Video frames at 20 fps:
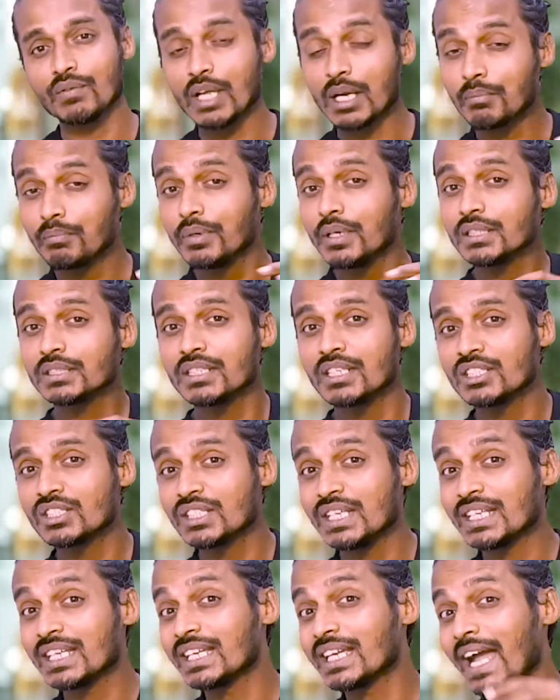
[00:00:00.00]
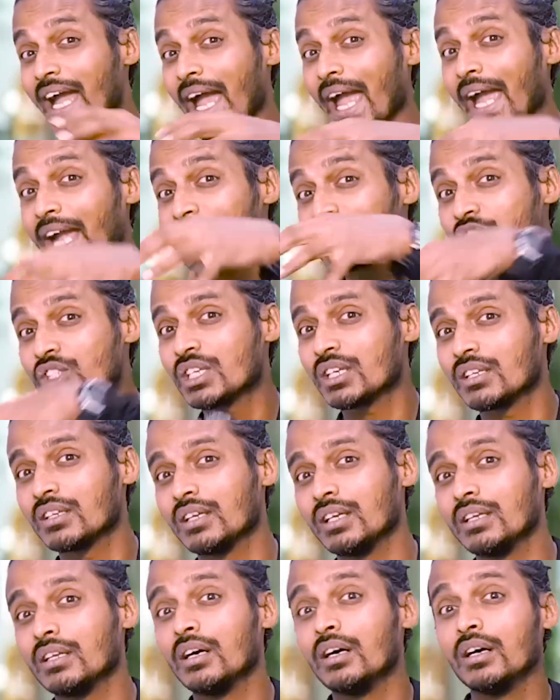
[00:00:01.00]
that person is taking action
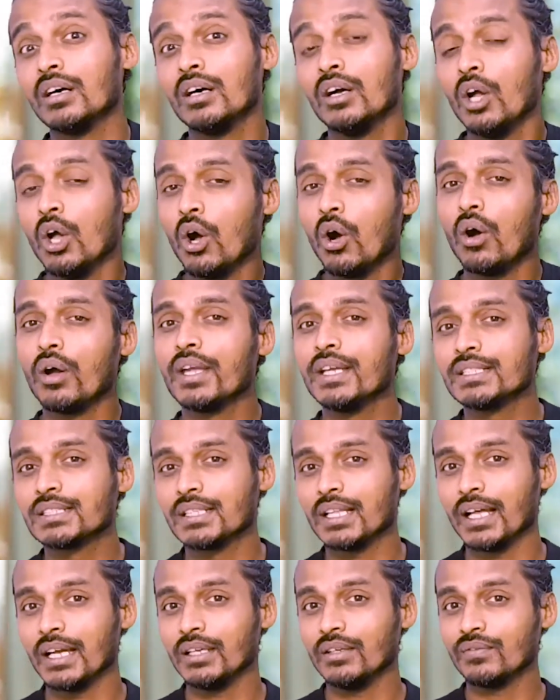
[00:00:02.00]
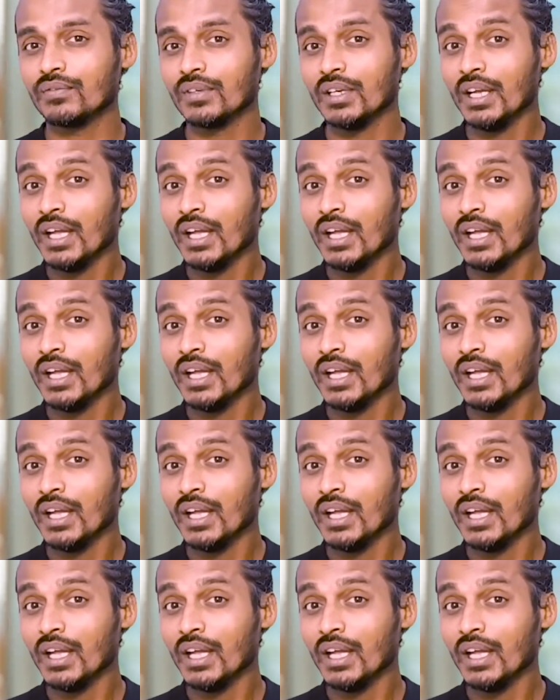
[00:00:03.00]
in her or his life,